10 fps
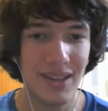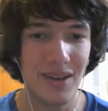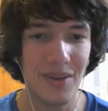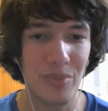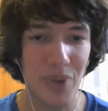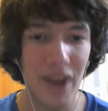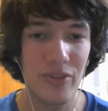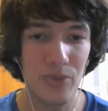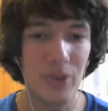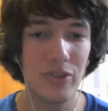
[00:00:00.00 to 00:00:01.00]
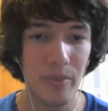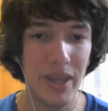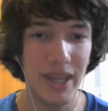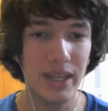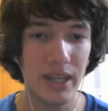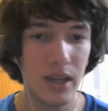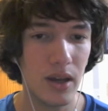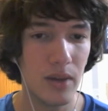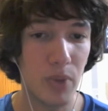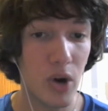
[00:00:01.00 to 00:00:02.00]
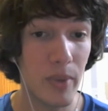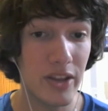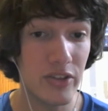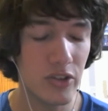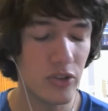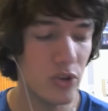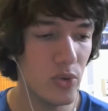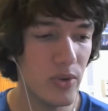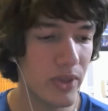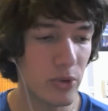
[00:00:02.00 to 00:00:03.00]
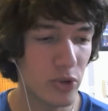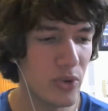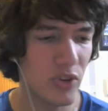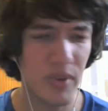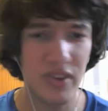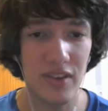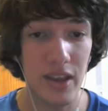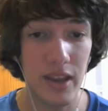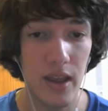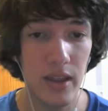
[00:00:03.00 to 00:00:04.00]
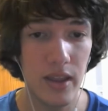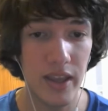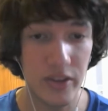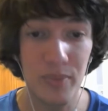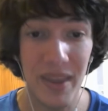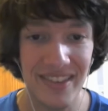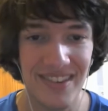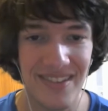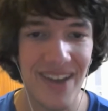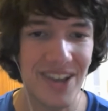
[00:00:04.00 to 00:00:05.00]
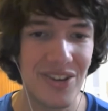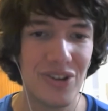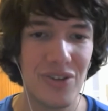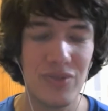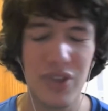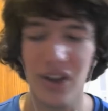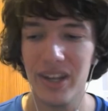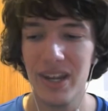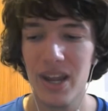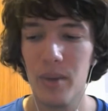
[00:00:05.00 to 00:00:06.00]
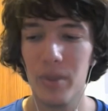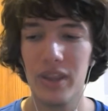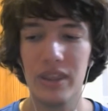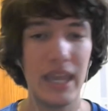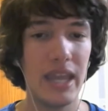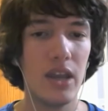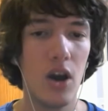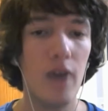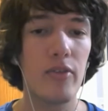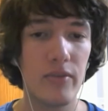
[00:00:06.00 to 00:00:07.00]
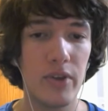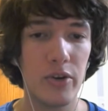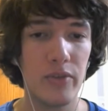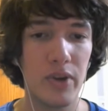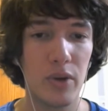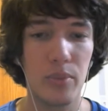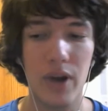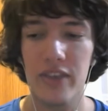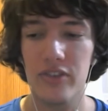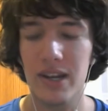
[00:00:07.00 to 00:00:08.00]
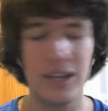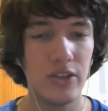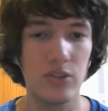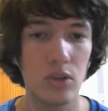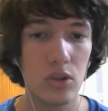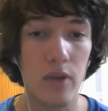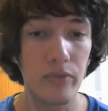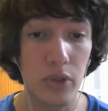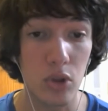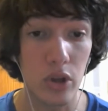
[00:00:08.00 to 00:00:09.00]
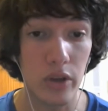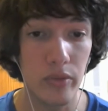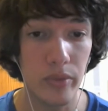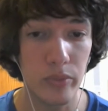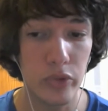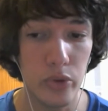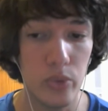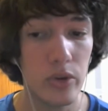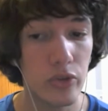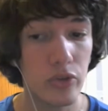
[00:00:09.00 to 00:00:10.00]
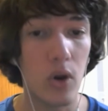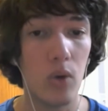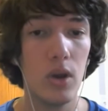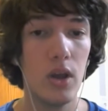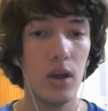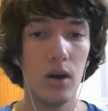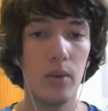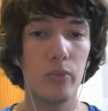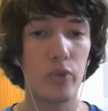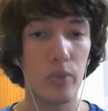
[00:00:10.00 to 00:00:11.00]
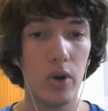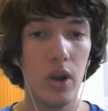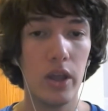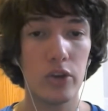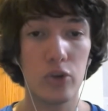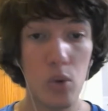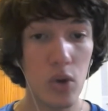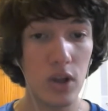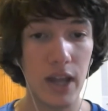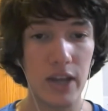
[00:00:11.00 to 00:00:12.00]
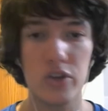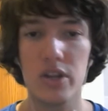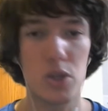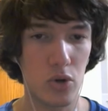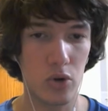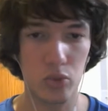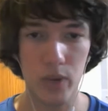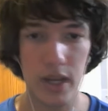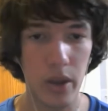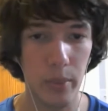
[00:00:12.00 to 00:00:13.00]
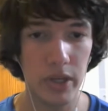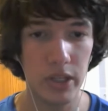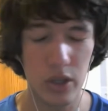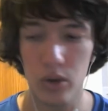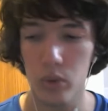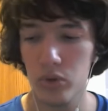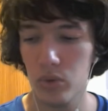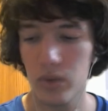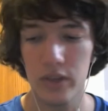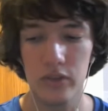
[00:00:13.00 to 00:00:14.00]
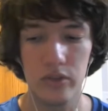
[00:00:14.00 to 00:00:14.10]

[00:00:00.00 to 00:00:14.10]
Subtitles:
price was a big part of my decision too. If they were too expensive, I couldn't have done it, but they offered a very fair price, and I just love the look of them too. So for your own collection, they're a great company to go to because